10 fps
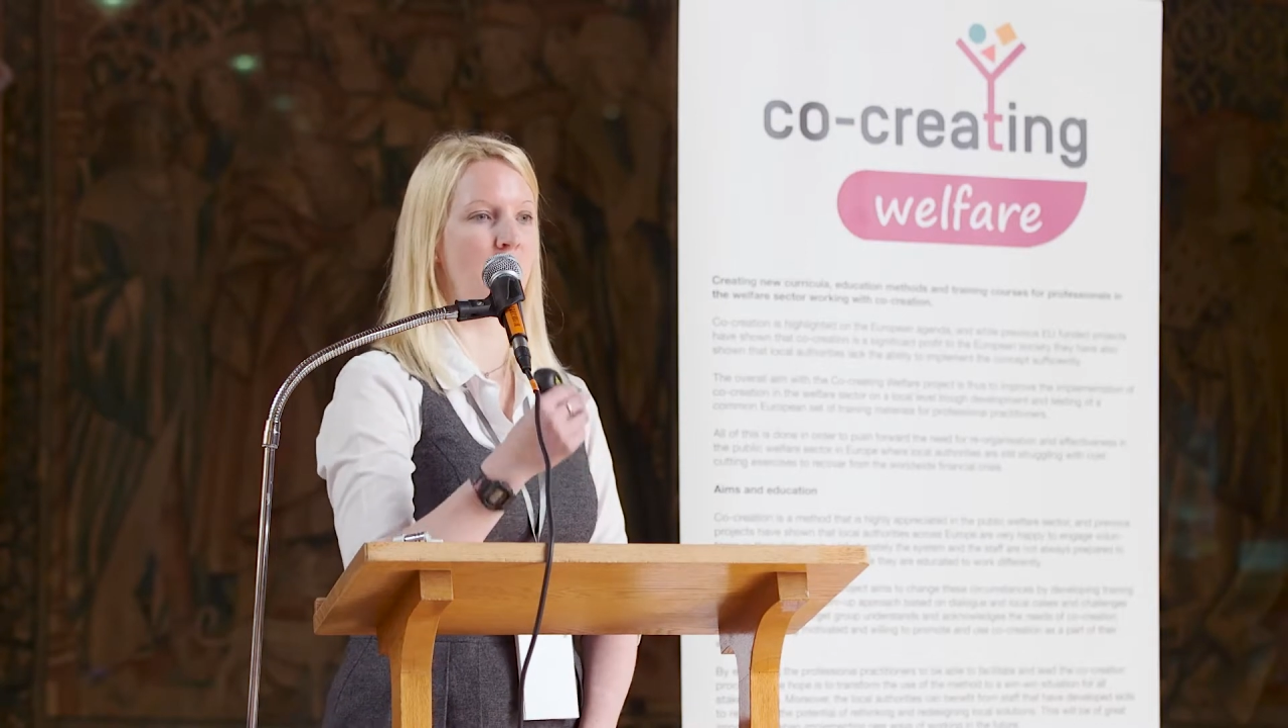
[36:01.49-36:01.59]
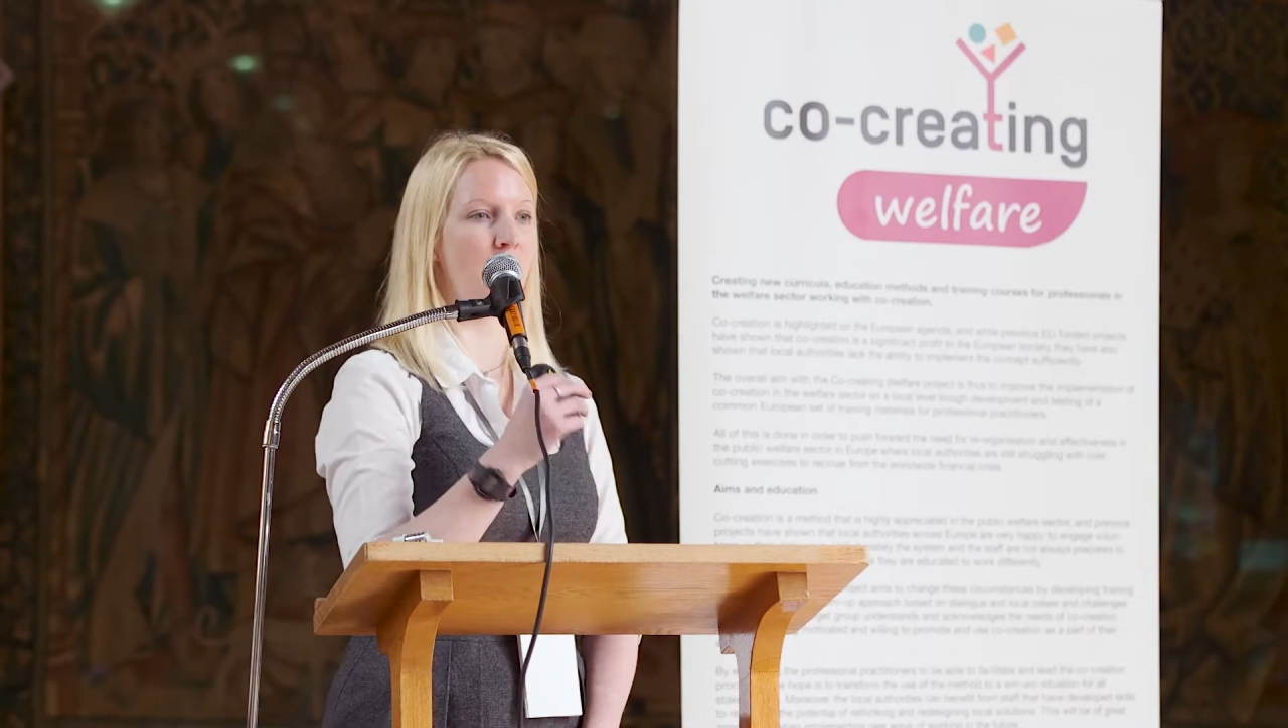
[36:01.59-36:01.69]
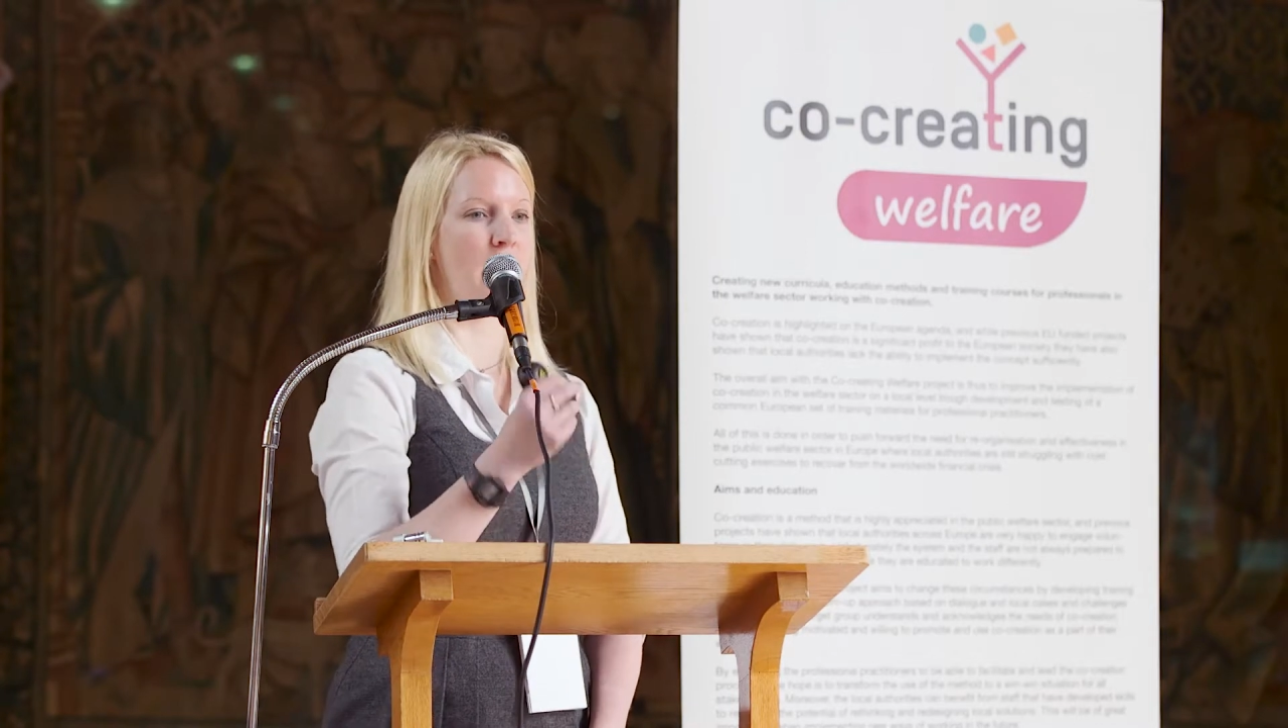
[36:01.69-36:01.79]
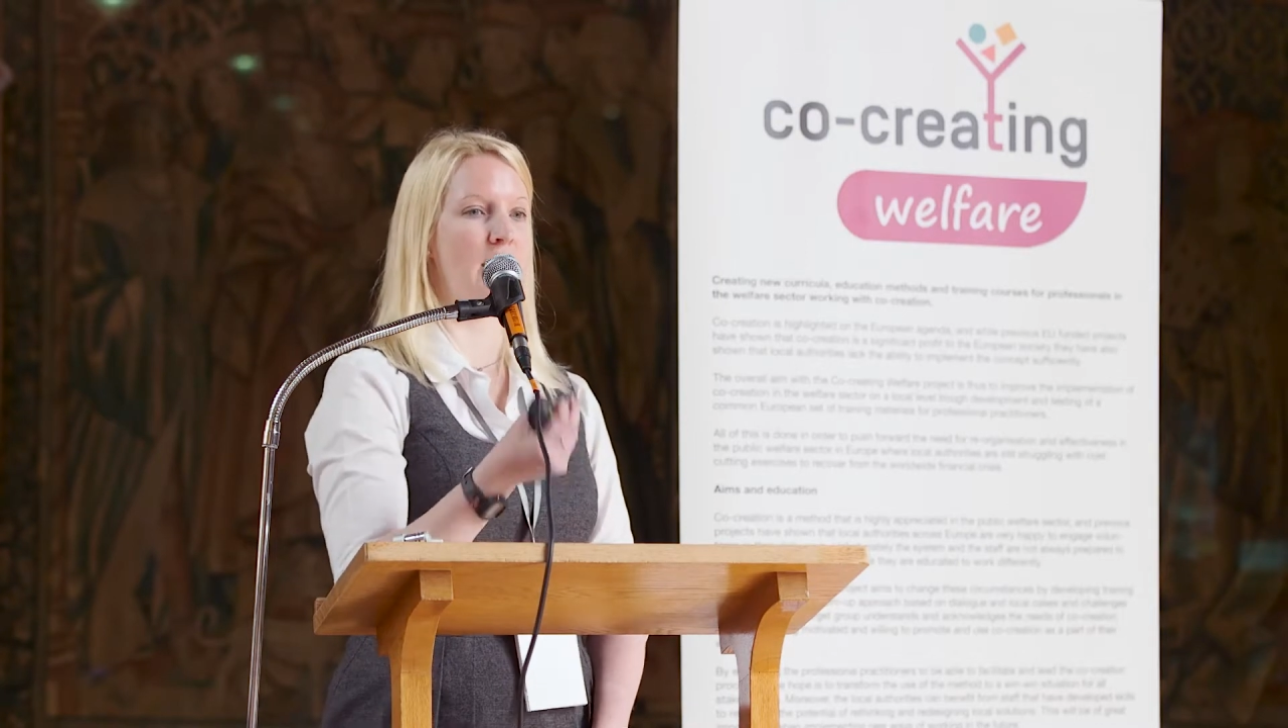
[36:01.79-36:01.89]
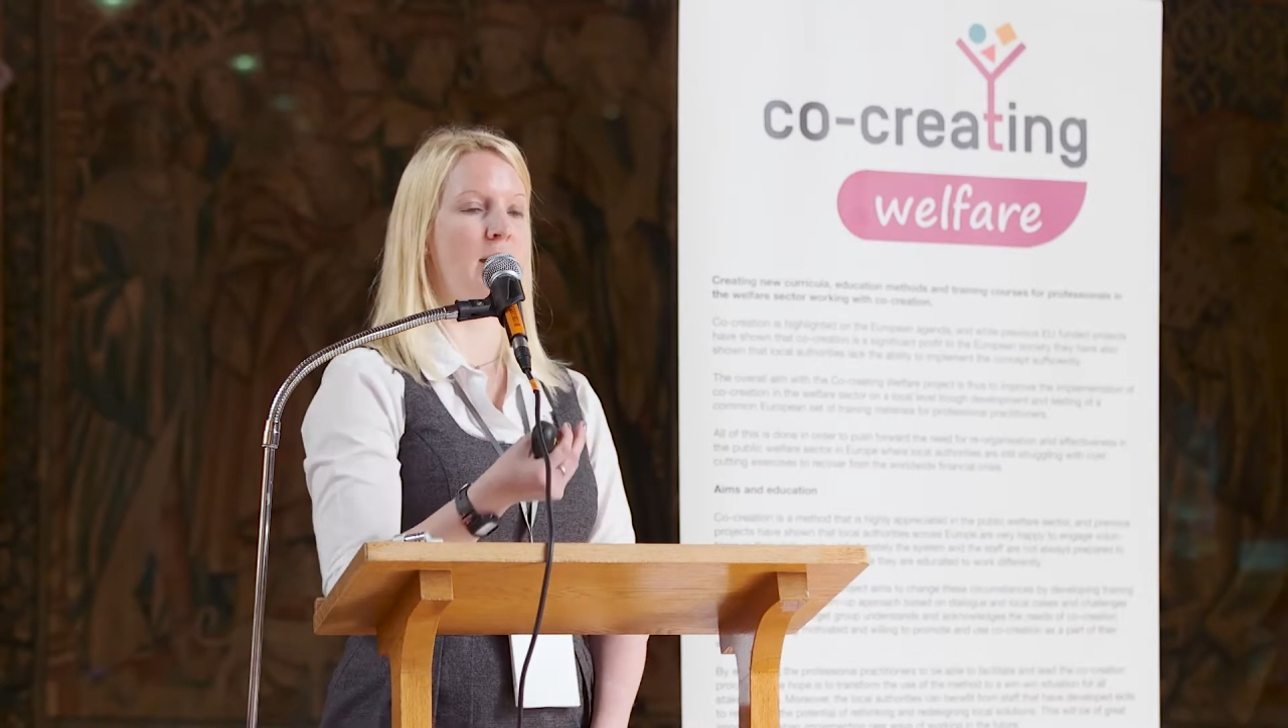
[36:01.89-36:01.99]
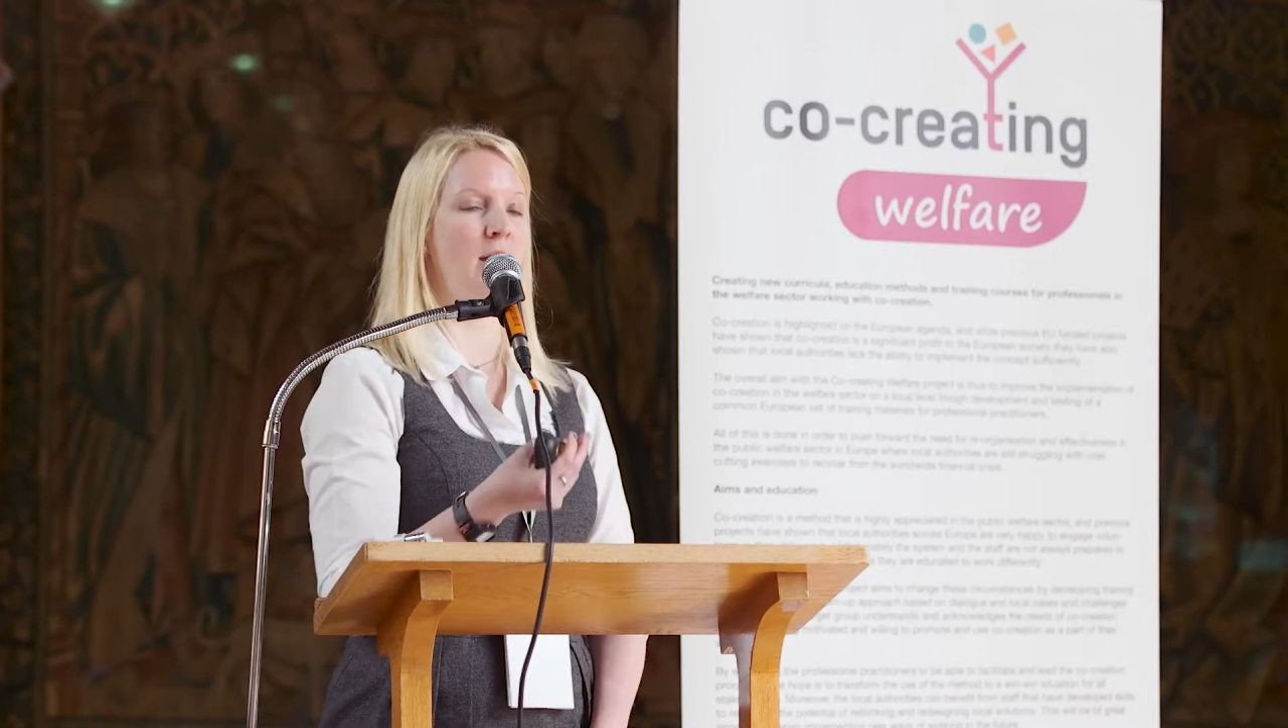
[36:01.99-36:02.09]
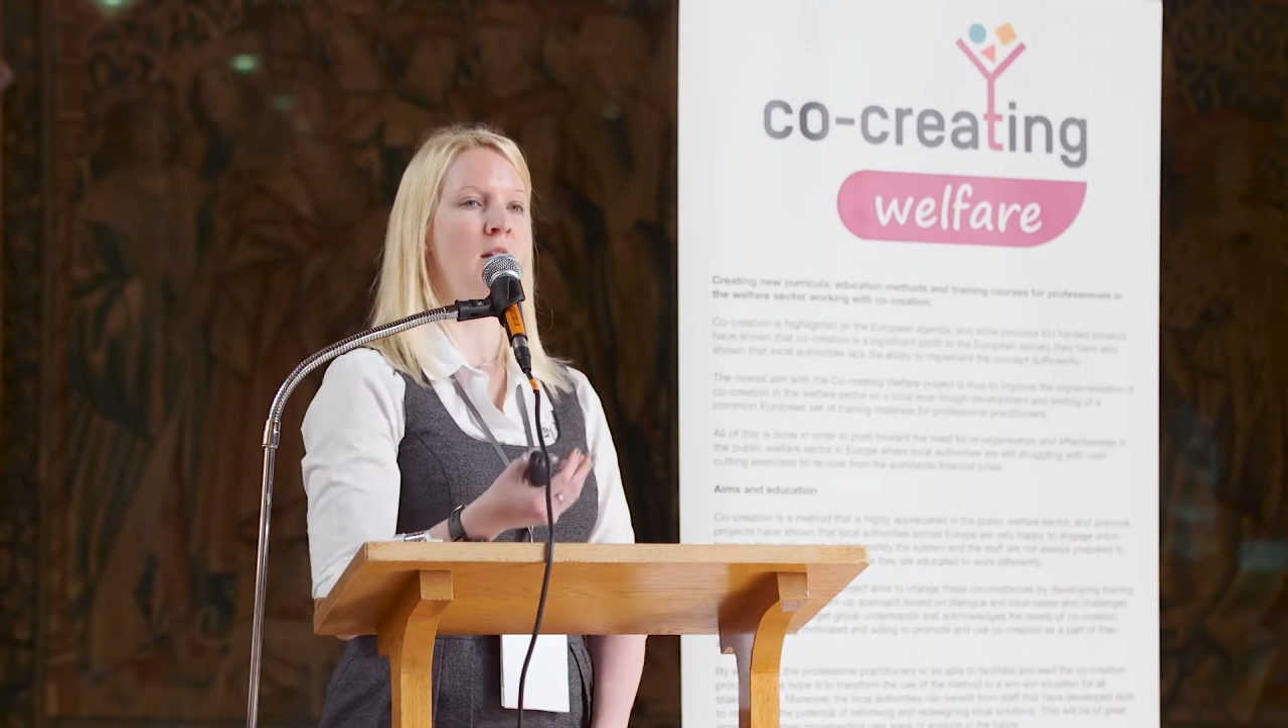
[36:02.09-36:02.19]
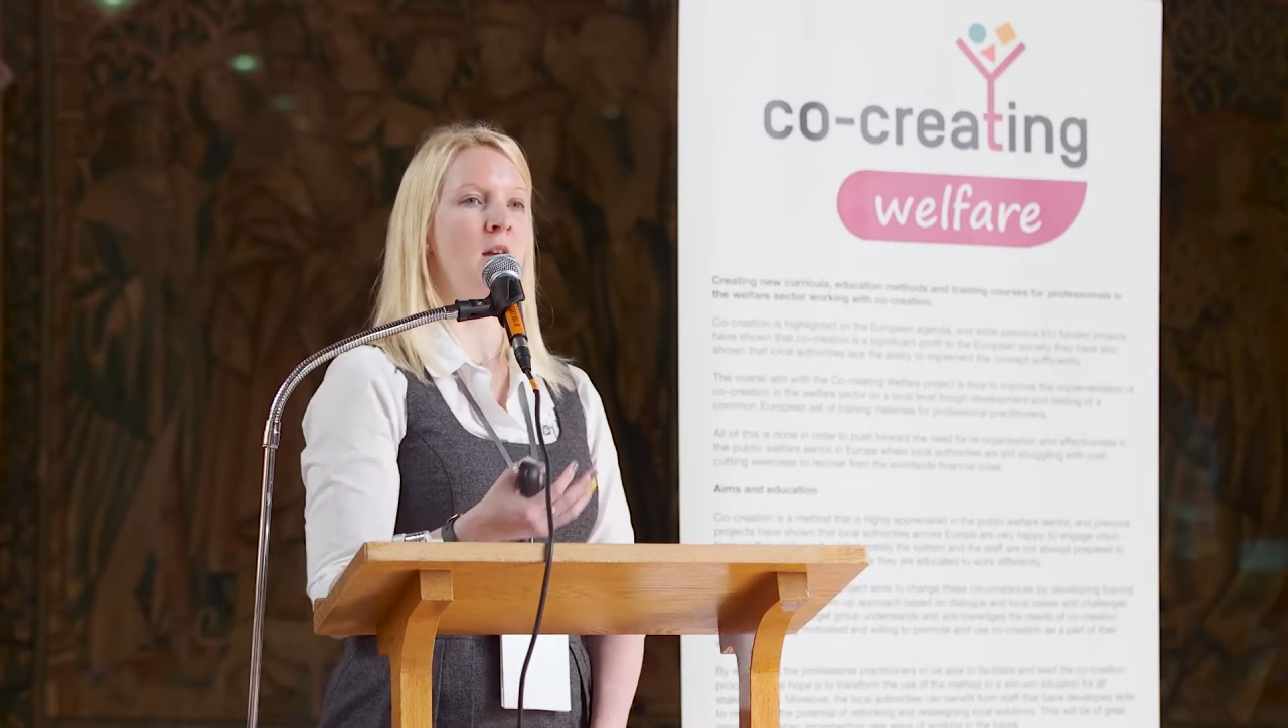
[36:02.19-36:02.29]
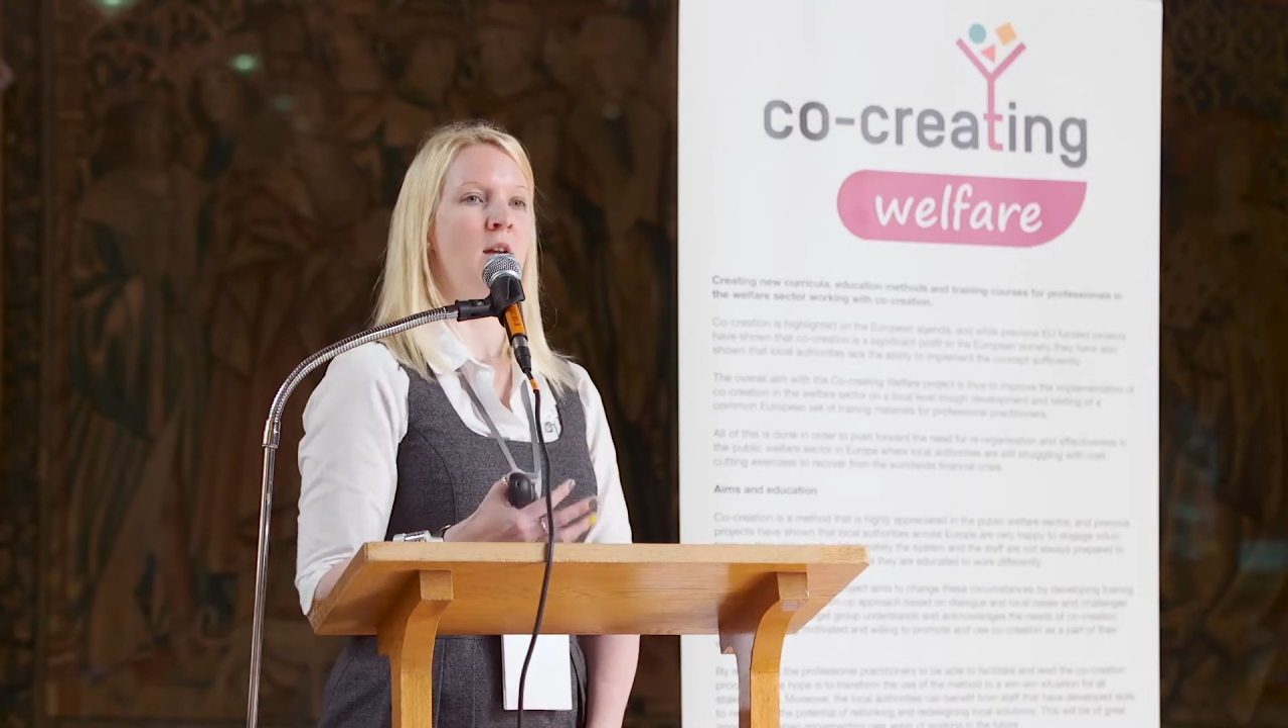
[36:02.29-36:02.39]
you think,